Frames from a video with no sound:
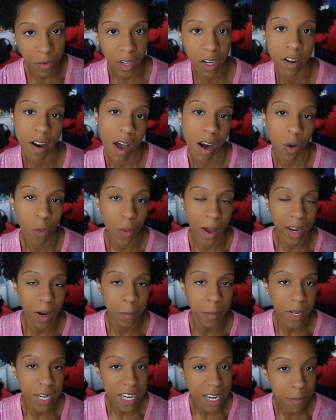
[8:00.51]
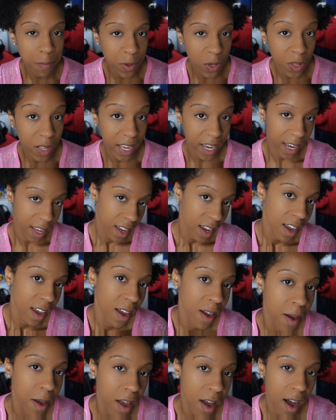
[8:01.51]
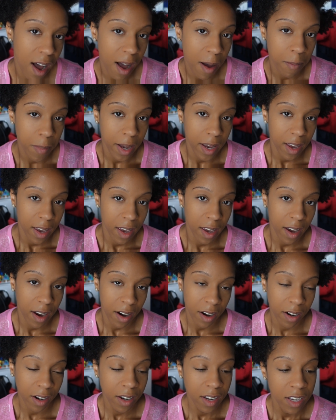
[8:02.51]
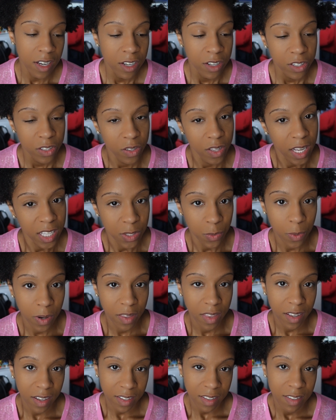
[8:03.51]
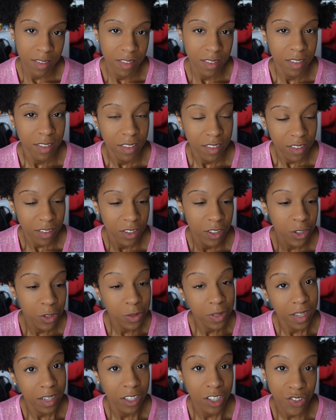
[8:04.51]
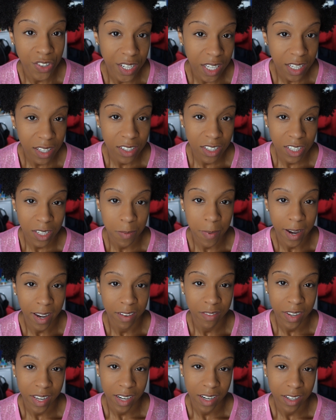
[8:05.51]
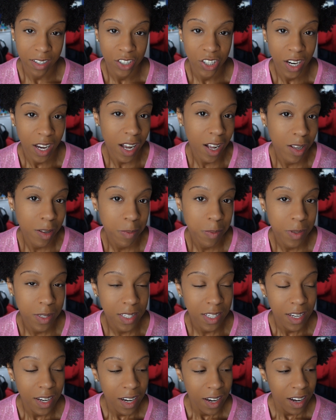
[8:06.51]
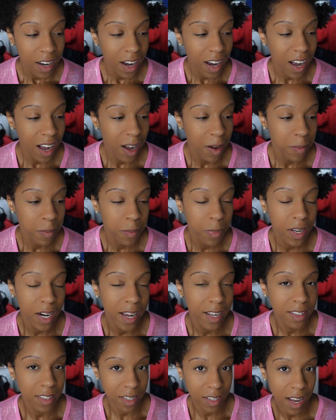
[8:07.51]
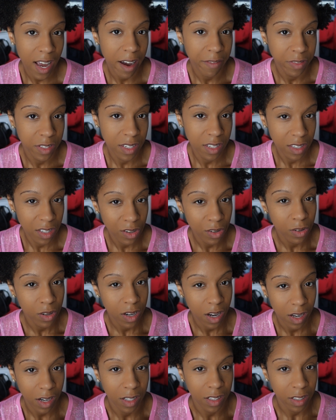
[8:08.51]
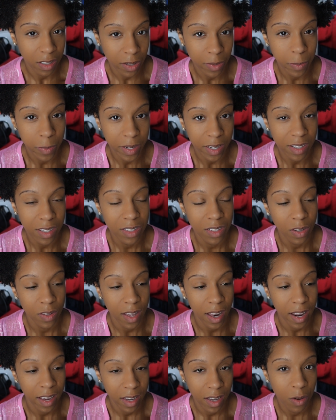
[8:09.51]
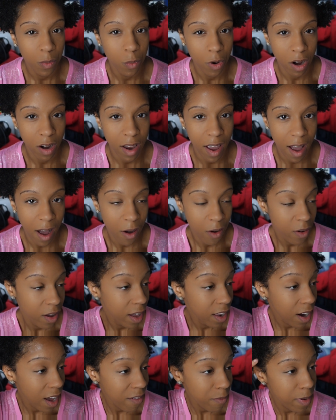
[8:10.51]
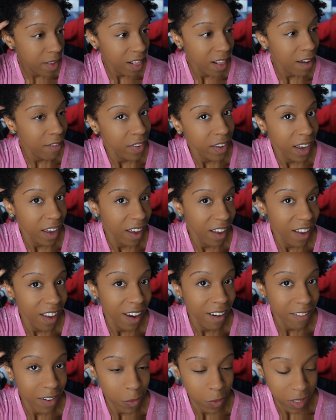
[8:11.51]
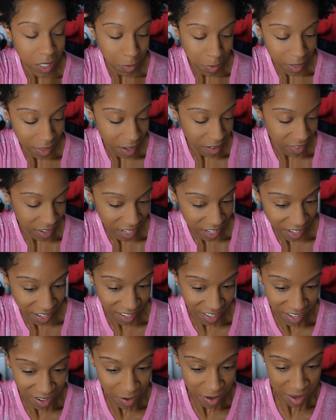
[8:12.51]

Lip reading: figure out a way to manipulate my hair. So that's where the using shrinkage to my advantage helps. But I did have to still cut a little bit so that I can work out. And I've been loving it. Everyone's been loving it.